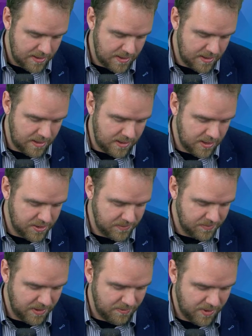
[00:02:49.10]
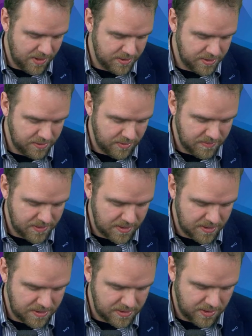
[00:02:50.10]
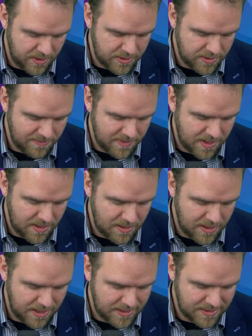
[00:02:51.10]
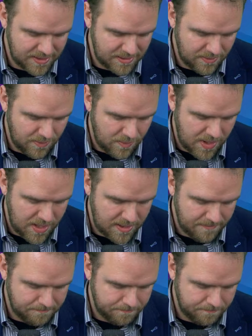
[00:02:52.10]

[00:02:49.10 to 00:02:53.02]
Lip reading: So I'm going to write the script. So this is going to be next week.